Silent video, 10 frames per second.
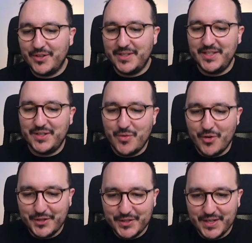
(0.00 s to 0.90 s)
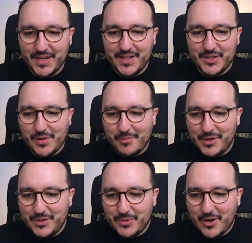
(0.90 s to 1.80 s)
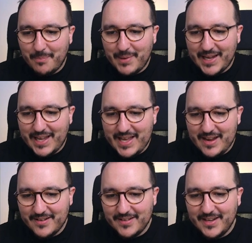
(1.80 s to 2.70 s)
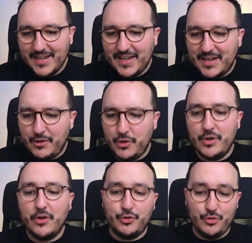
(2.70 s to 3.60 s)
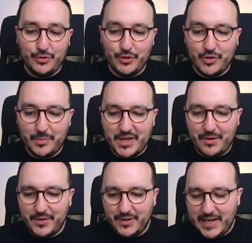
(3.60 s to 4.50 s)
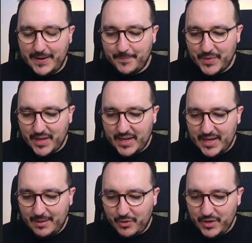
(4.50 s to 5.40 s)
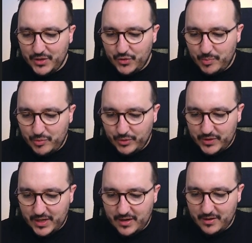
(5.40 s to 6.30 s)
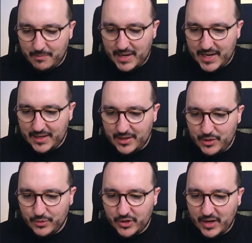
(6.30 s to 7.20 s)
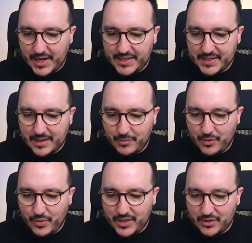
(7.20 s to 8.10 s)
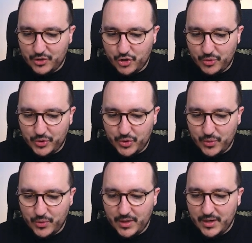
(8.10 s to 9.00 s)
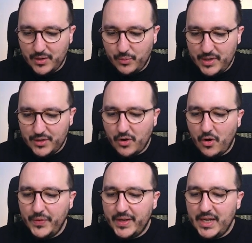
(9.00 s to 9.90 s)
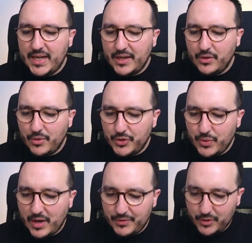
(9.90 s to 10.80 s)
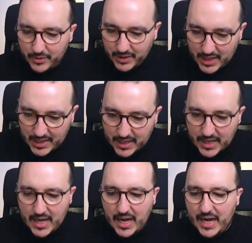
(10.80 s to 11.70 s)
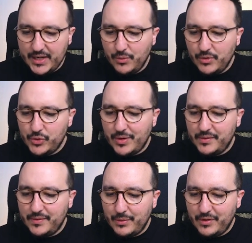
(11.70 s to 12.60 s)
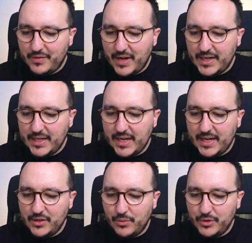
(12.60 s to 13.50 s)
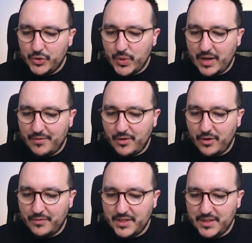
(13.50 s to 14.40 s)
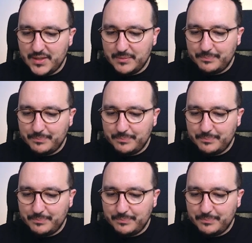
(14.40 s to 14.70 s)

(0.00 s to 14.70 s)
this course. So I'm going to come back here. You can't use the dropdown again. And I'm going to put here my user item with John Doe with the onclick. I don't want to have the onclick. I don't want to have the verified. I don't want to have all of this.